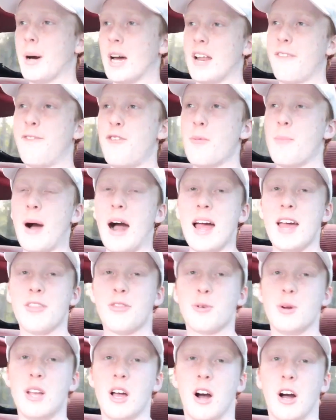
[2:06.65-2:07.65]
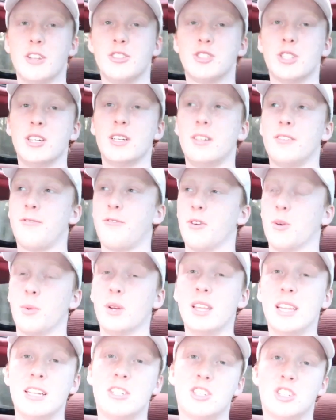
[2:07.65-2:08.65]
but if you buy a 300 for
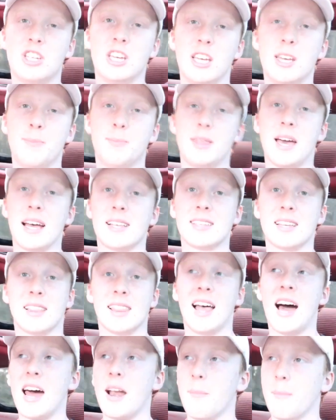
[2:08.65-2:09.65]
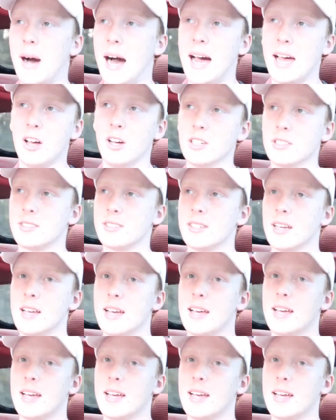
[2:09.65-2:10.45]
really cheap, that has a lot of miles,